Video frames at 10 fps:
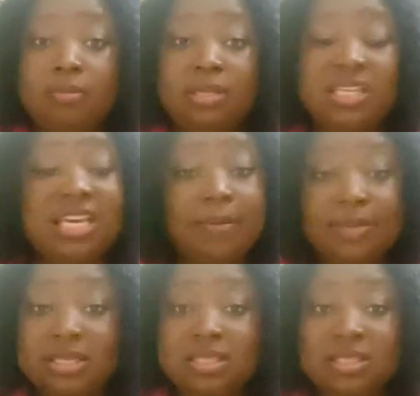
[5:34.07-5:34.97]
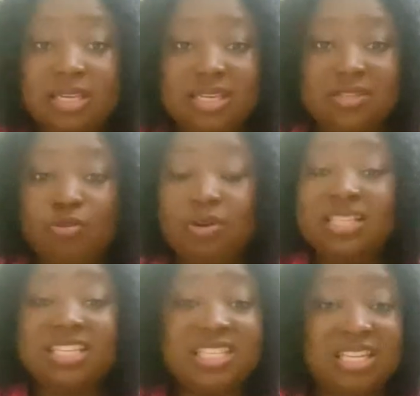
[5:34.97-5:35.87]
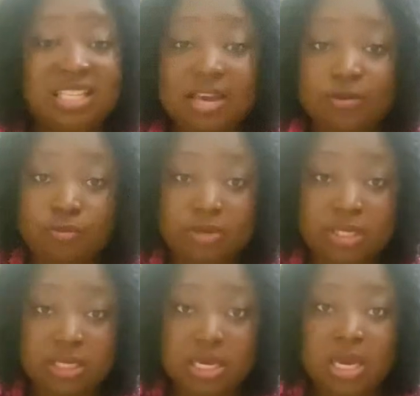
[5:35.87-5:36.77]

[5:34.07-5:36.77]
ligaments and you can't get an accurate